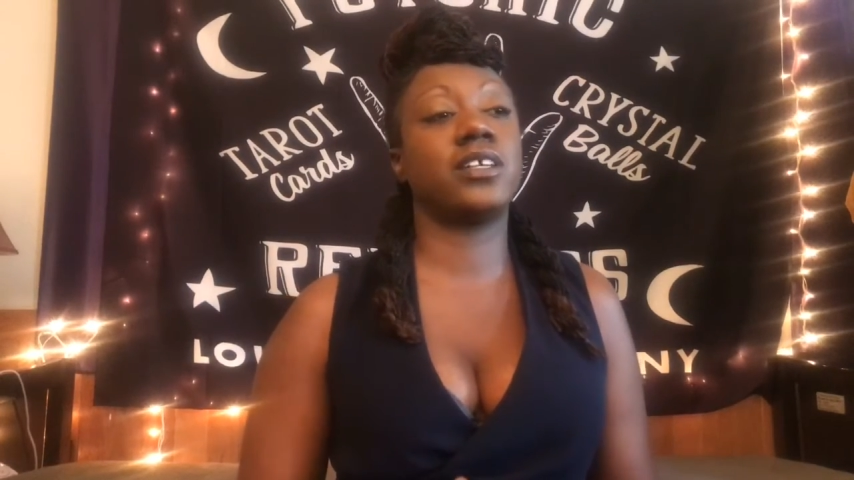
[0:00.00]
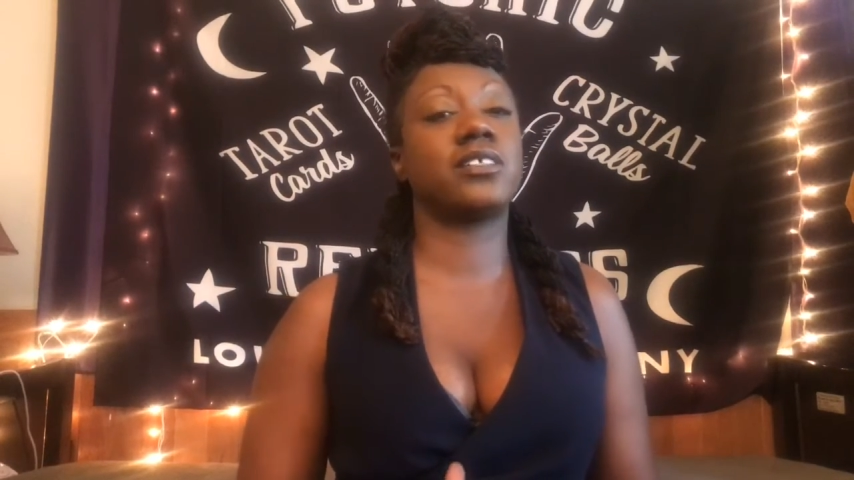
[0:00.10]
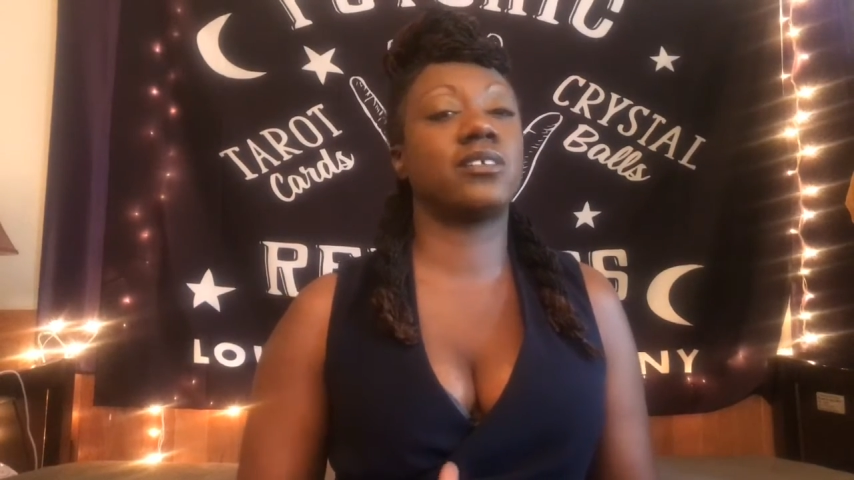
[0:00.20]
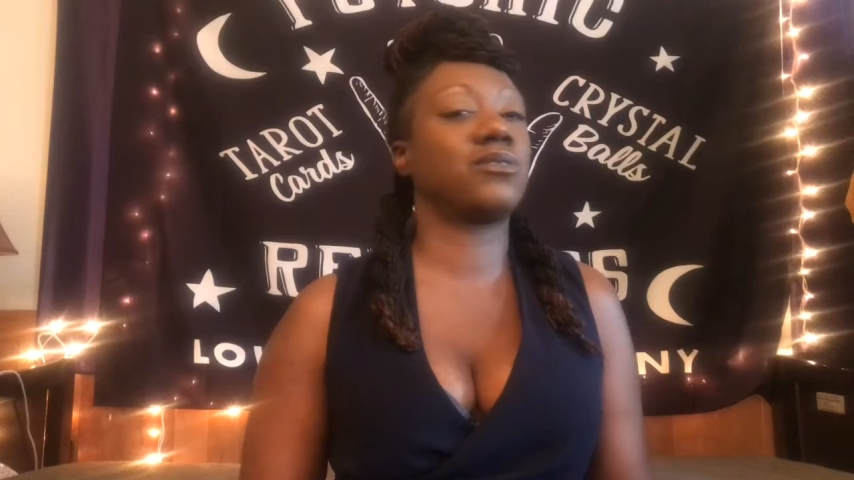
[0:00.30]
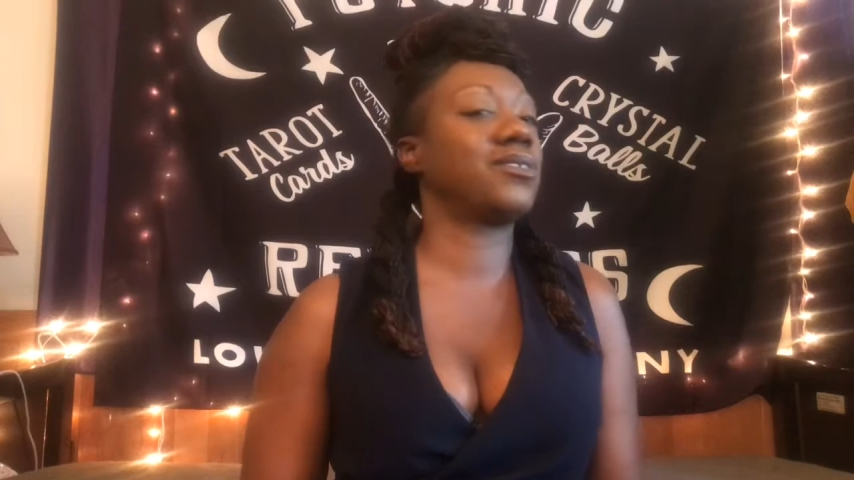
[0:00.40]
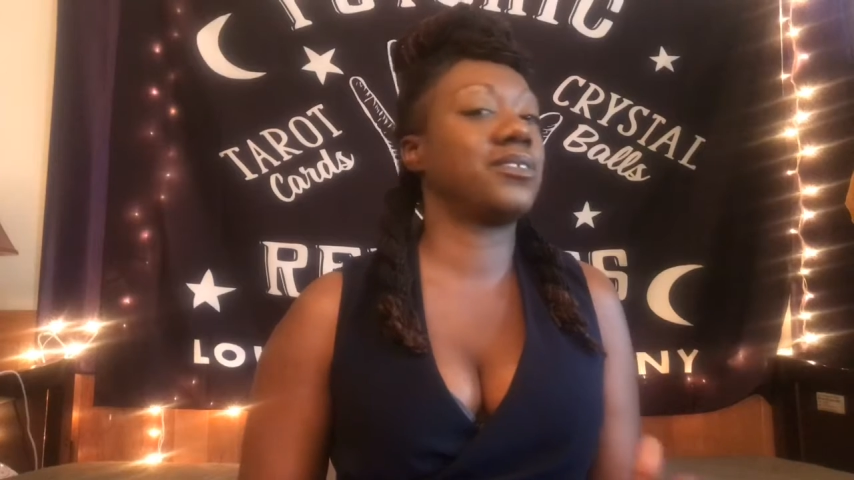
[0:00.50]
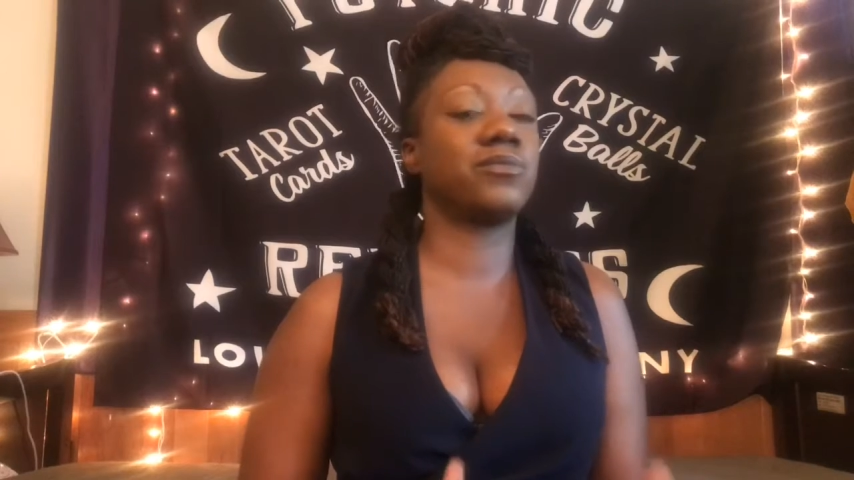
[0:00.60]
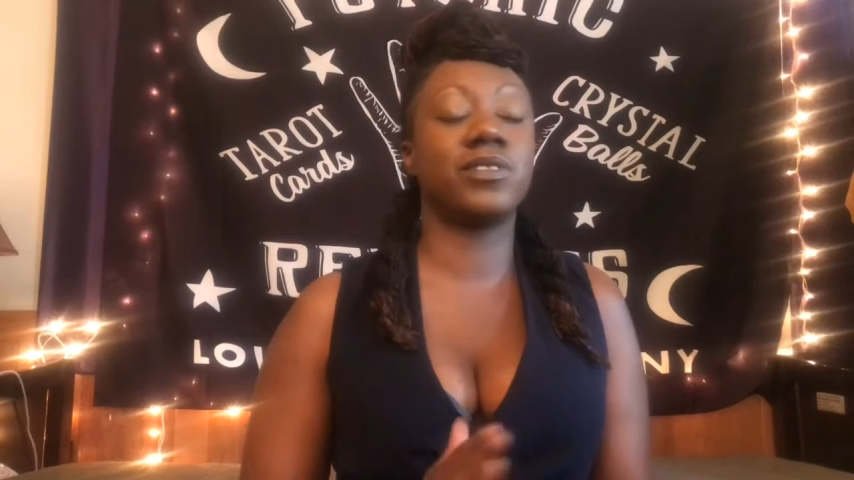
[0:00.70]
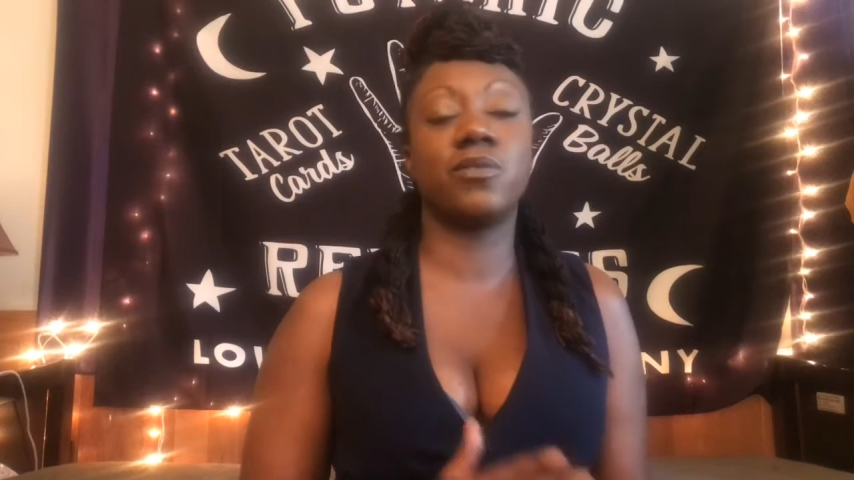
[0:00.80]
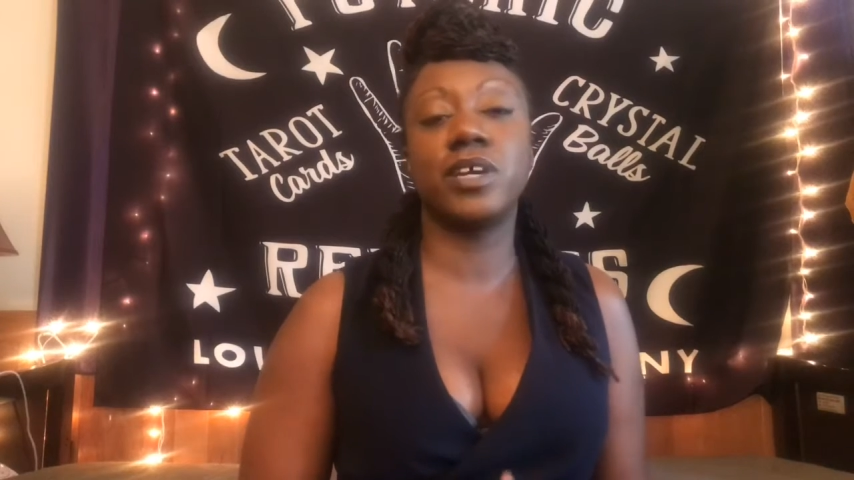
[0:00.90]
So
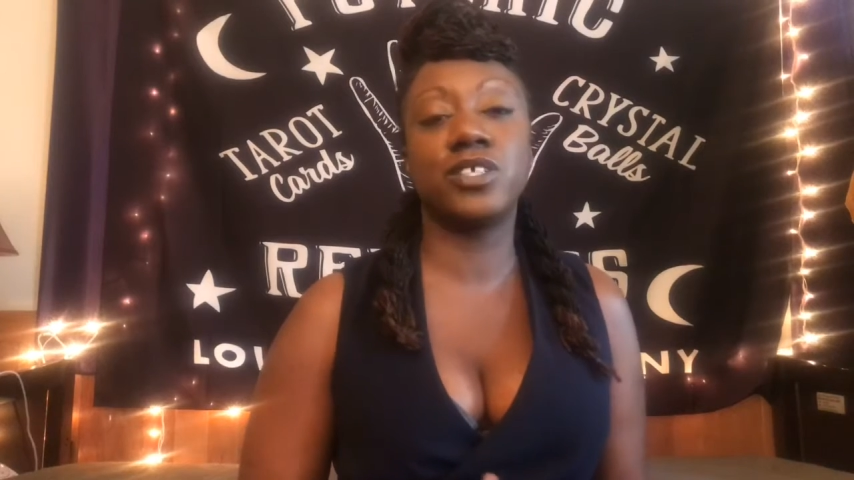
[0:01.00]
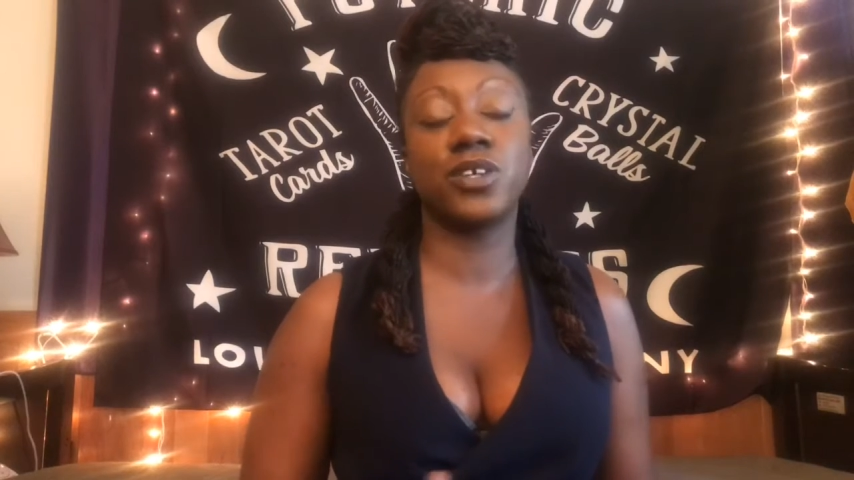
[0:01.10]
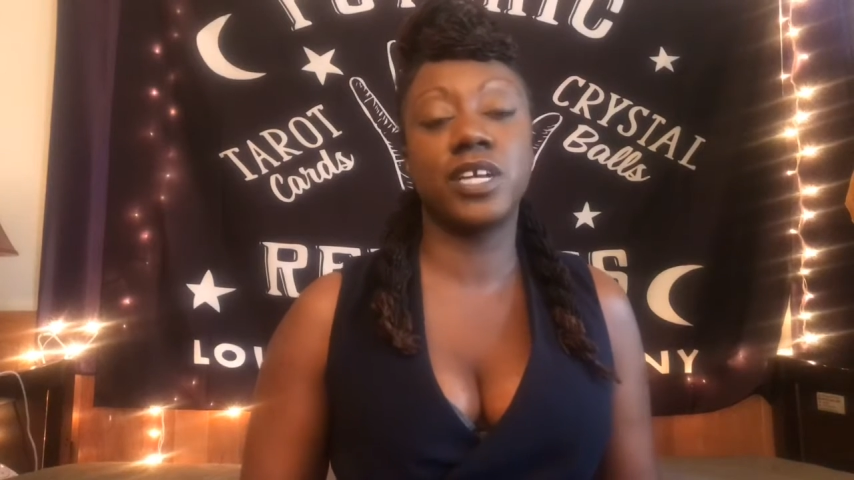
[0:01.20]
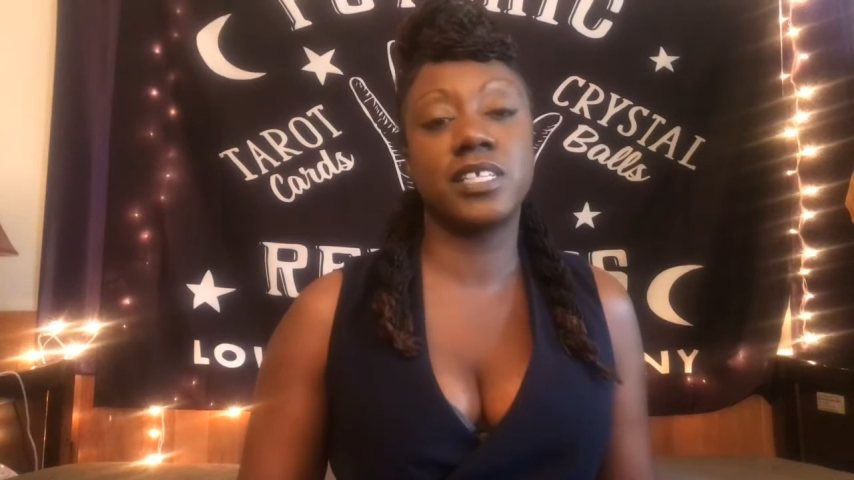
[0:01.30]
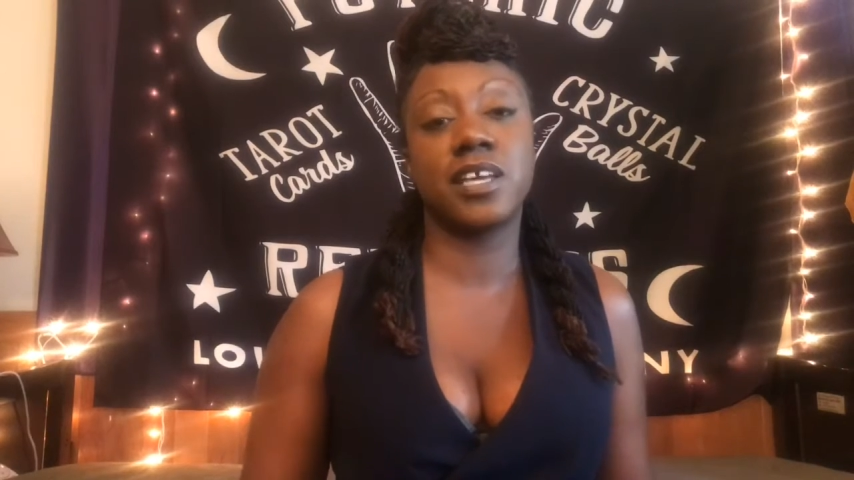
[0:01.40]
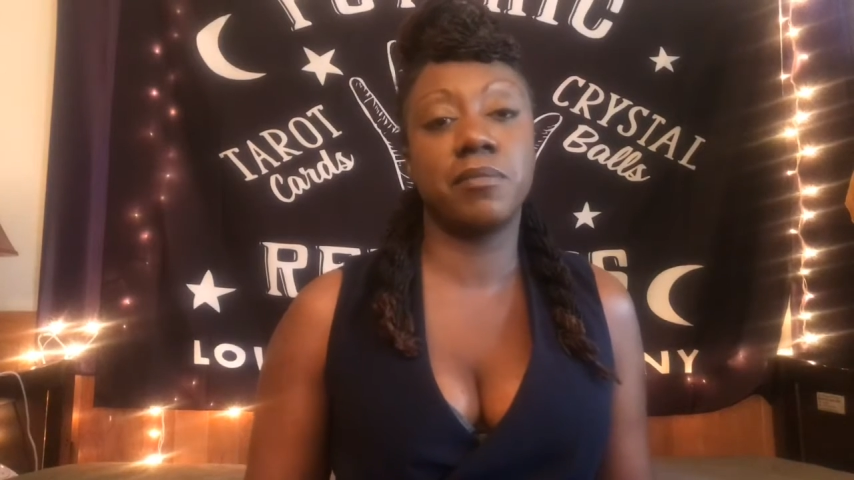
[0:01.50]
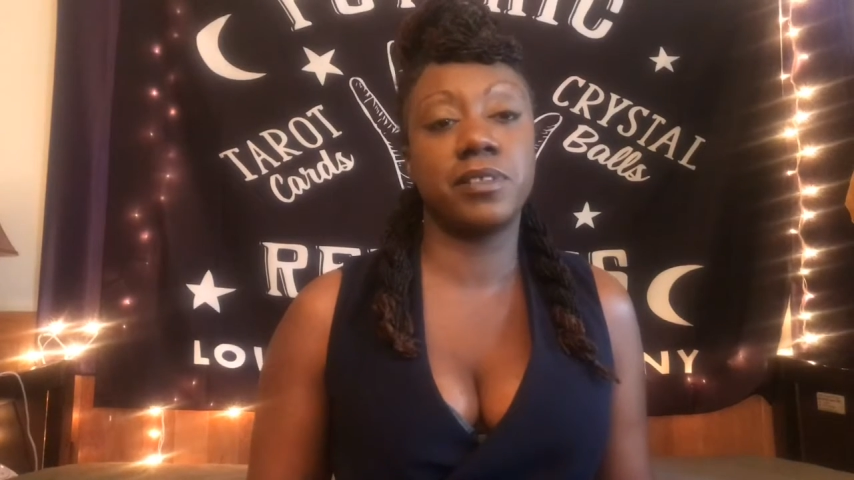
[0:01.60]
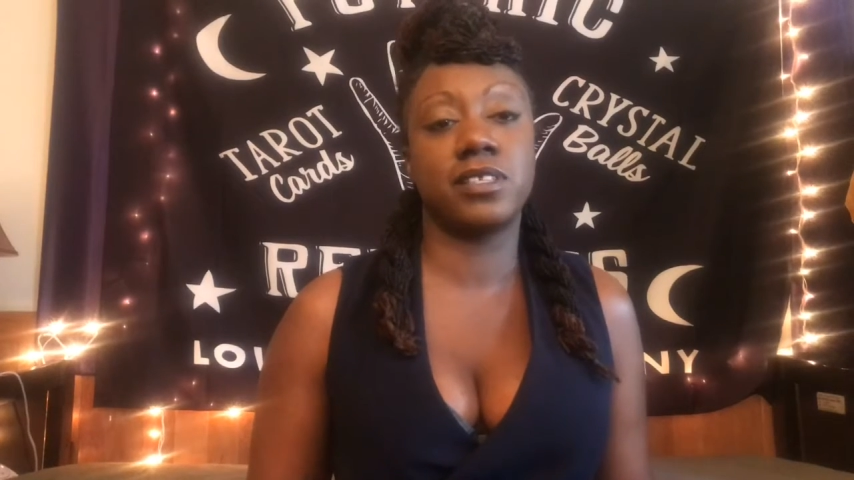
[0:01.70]
the retrograde time is